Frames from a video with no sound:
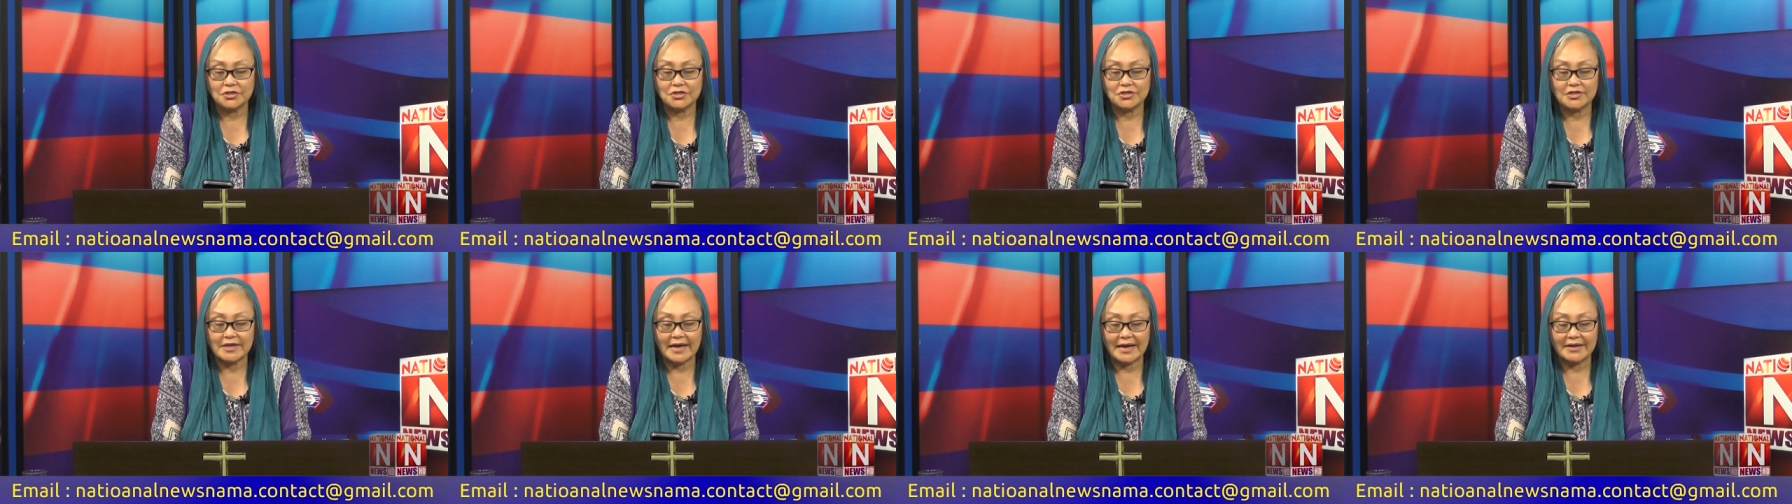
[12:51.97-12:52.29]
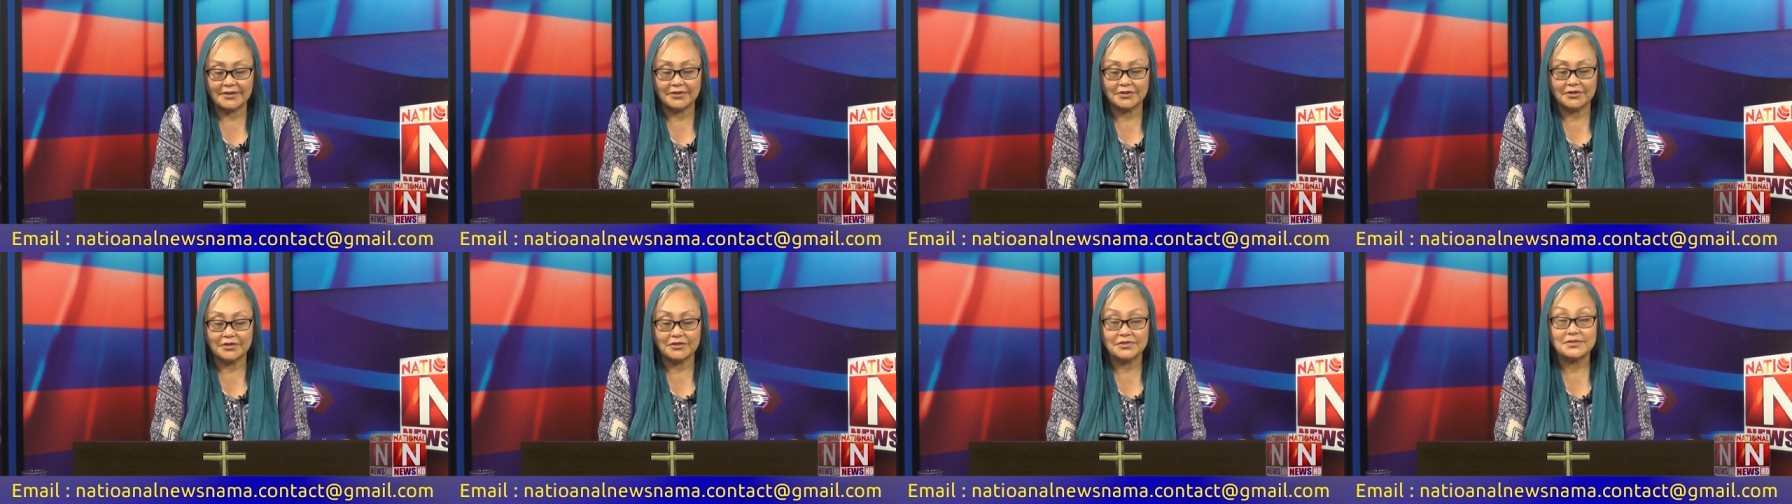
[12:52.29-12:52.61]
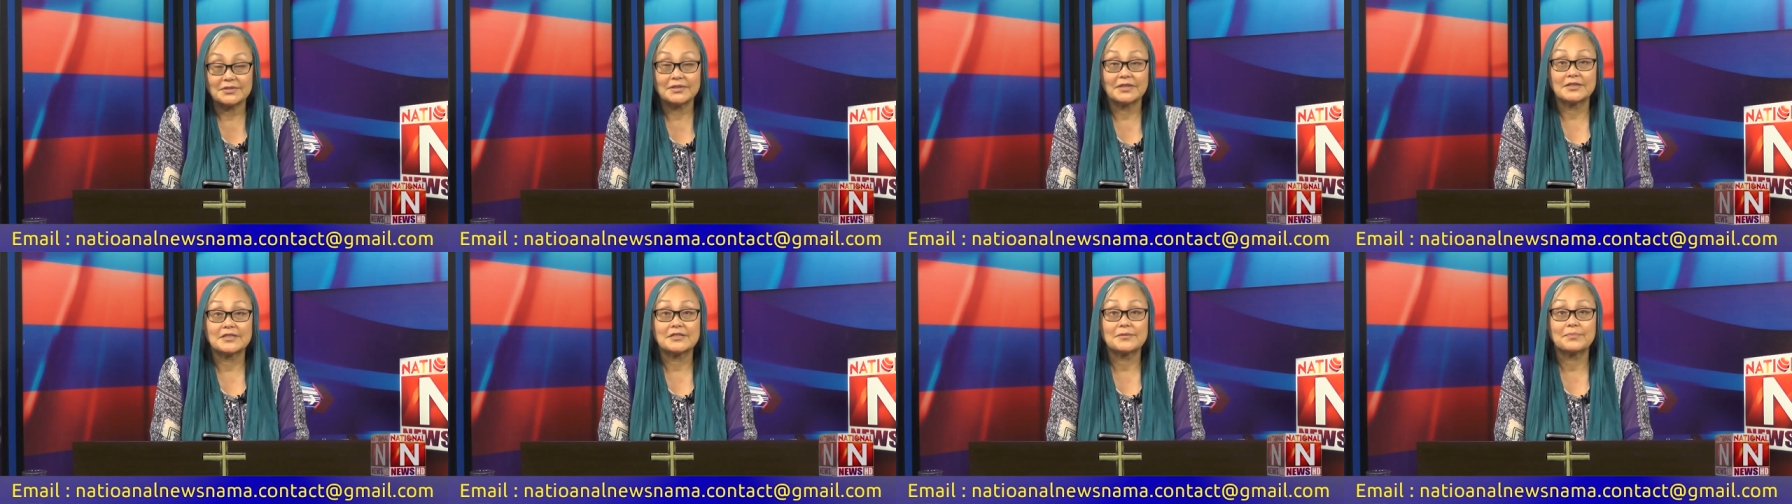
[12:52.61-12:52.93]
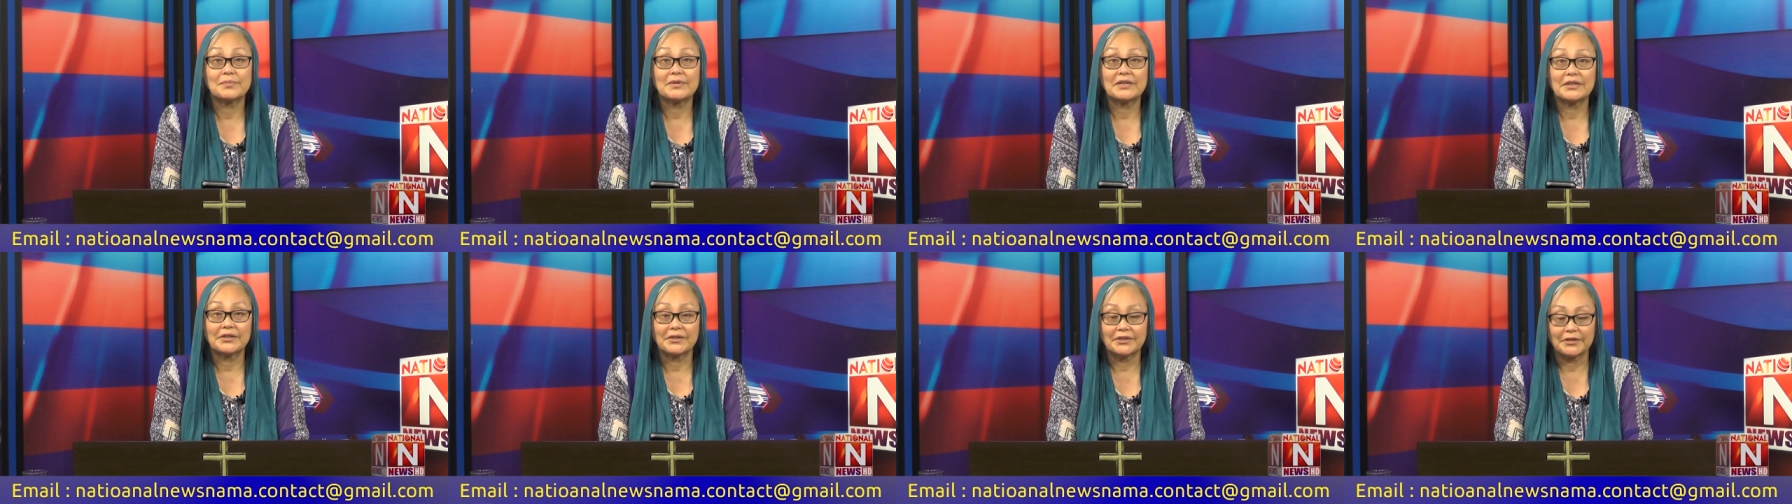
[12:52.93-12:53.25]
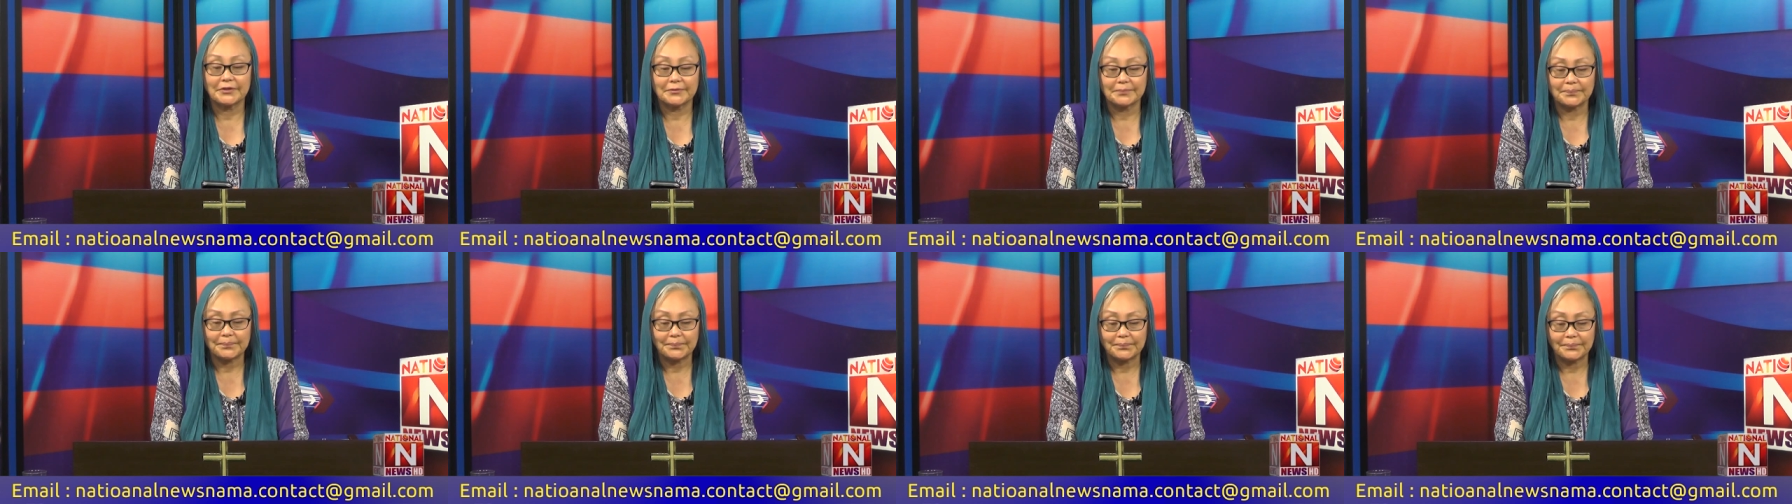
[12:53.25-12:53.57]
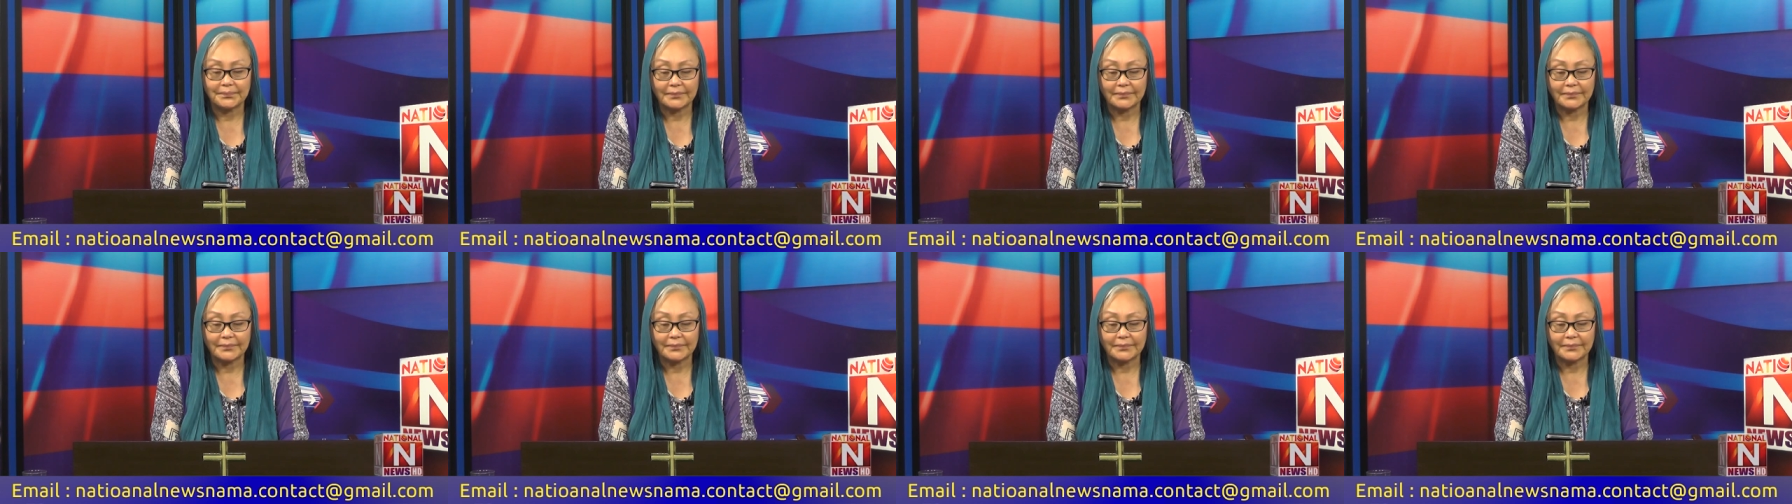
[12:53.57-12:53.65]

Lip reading: shatters the spear.